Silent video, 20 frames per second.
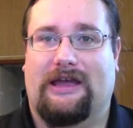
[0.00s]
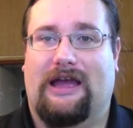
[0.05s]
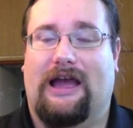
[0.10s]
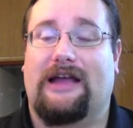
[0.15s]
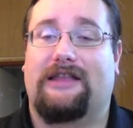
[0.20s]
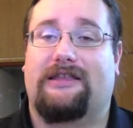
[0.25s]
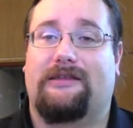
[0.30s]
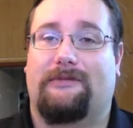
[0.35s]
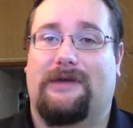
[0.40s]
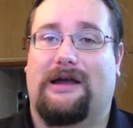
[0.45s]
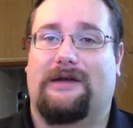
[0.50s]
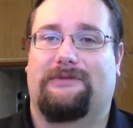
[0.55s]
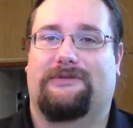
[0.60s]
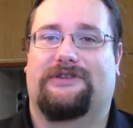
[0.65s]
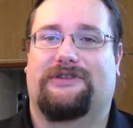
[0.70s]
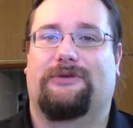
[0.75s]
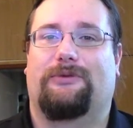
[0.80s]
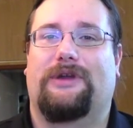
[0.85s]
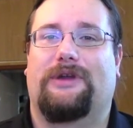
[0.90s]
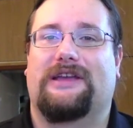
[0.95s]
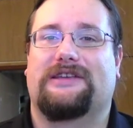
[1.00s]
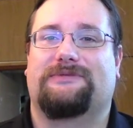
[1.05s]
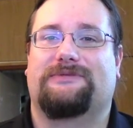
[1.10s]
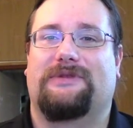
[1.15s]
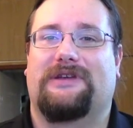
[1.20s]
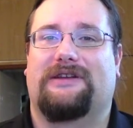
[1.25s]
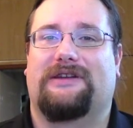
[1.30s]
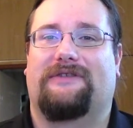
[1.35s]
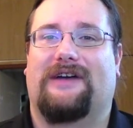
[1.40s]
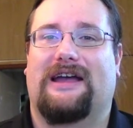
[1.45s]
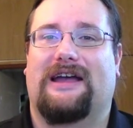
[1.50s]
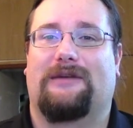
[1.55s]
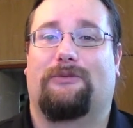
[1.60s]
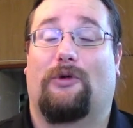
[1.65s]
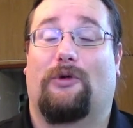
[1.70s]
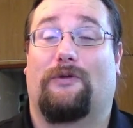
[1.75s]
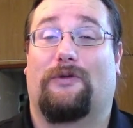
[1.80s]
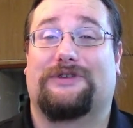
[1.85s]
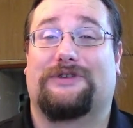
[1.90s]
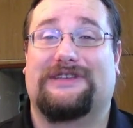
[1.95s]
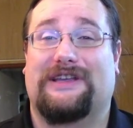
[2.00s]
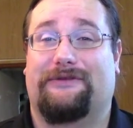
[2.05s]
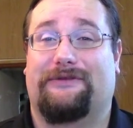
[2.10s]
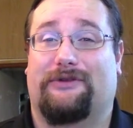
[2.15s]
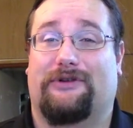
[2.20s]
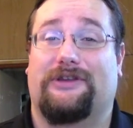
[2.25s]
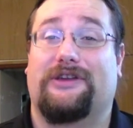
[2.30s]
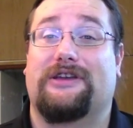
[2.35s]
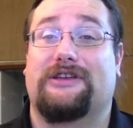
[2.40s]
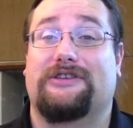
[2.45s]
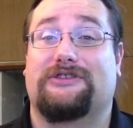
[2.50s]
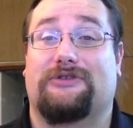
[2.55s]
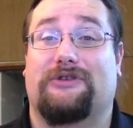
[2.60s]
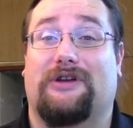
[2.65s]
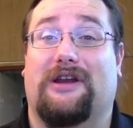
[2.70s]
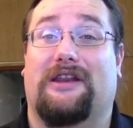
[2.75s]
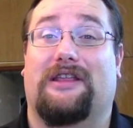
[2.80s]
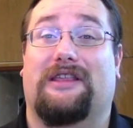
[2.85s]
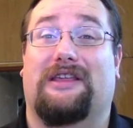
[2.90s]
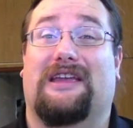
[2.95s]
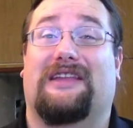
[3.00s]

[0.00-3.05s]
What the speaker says: At the moment, the Wii has been available for several years already.